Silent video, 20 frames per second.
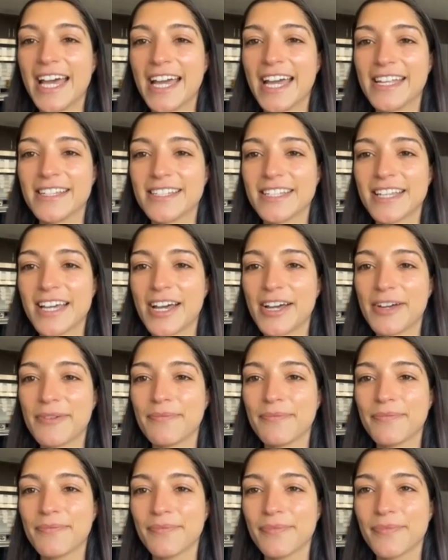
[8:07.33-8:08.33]
And
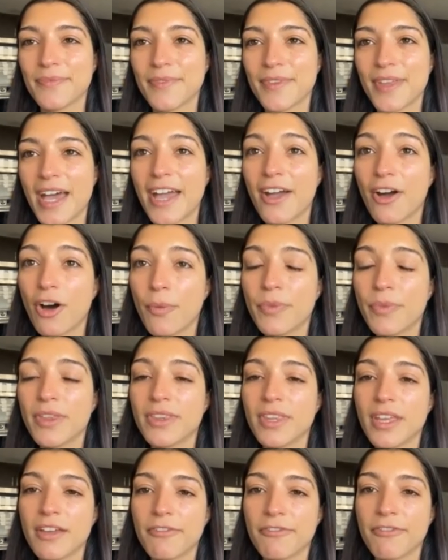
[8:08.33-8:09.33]
I
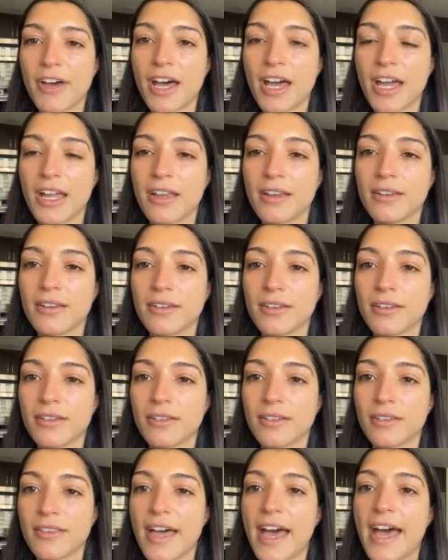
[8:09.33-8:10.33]
hope that they
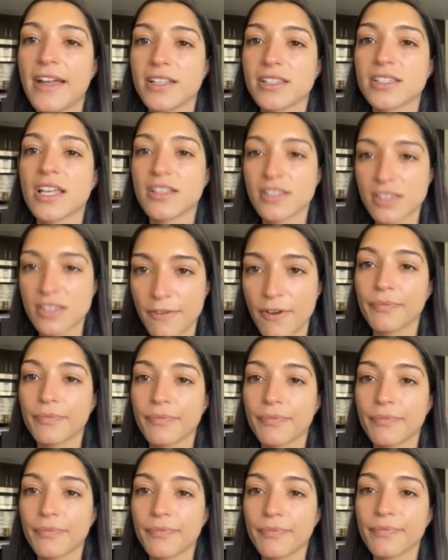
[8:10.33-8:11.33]
find that sense of
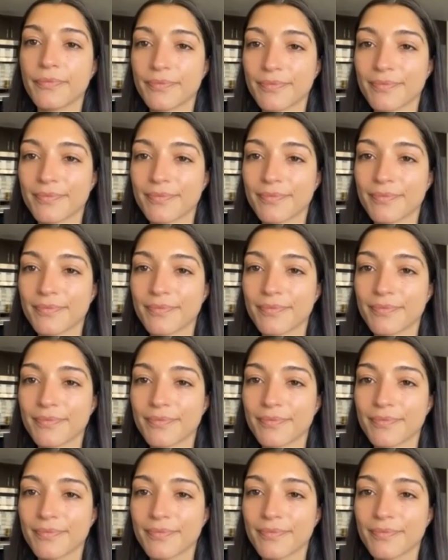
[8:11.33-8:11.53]
hope.